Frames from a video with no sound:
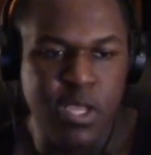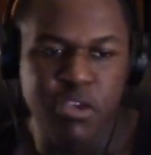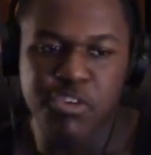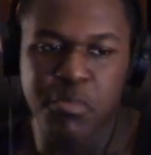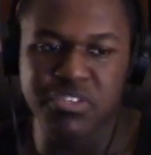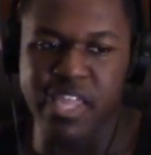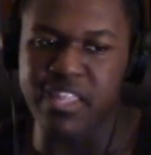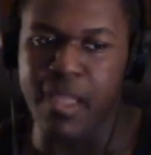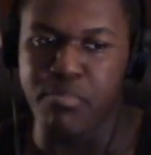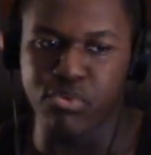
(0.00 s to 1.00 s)
It's almost like
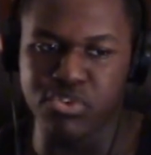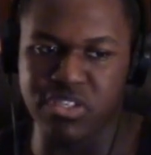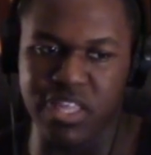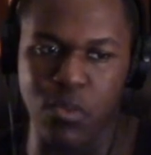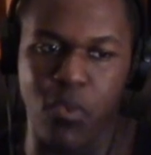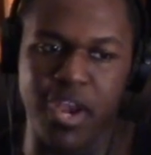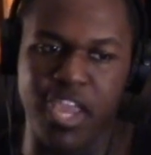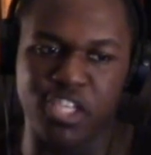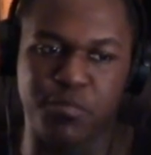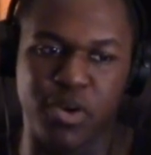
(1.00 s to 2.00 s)
that Bruce Lee
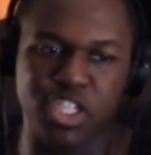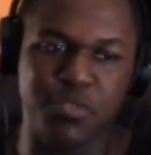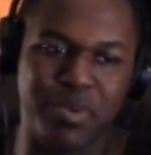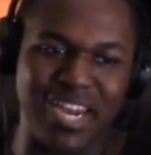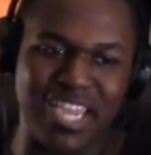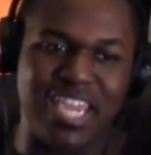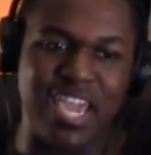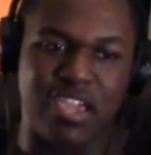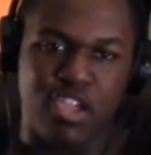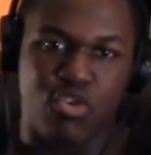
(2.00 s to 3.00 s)
one-inch punch, but a
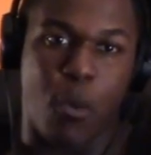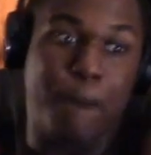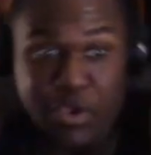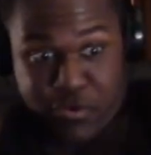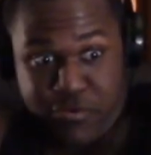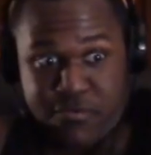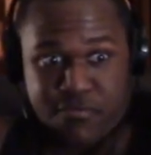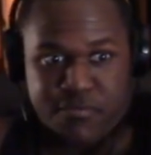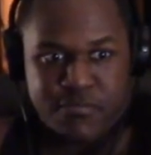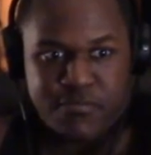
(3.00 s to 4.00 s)
kick, and you go
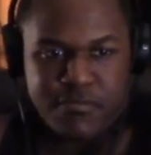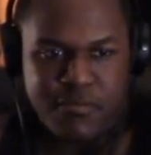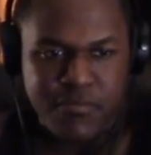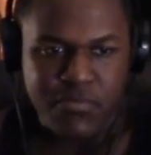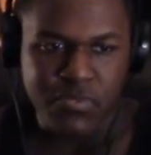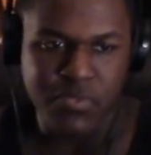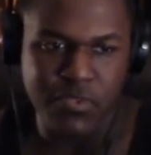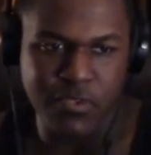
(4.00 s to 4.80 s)
boom.